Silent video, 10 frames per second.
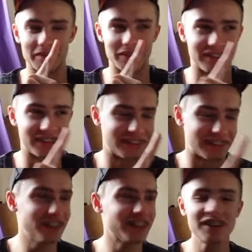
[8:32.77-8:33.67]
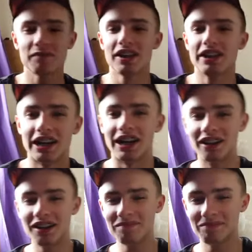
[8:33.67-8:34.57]
Seriously?
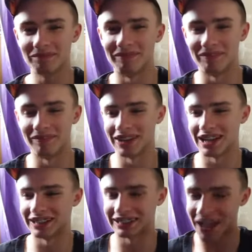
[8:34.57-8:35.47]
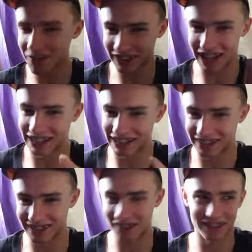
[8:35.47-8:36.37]
That was
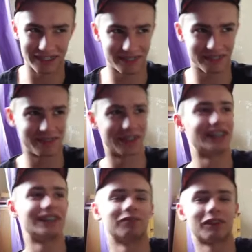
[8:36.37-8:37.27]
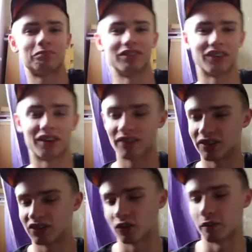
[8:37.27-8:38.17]
Alex. That was my brother. I'm
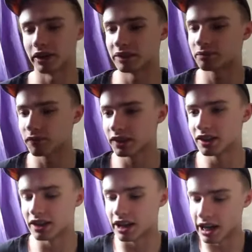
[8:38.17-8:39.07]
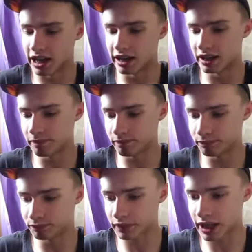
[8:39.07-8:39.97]
very sorry about
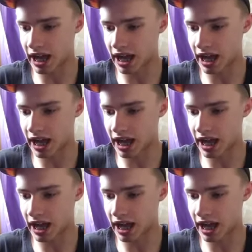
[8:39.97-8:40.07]
that.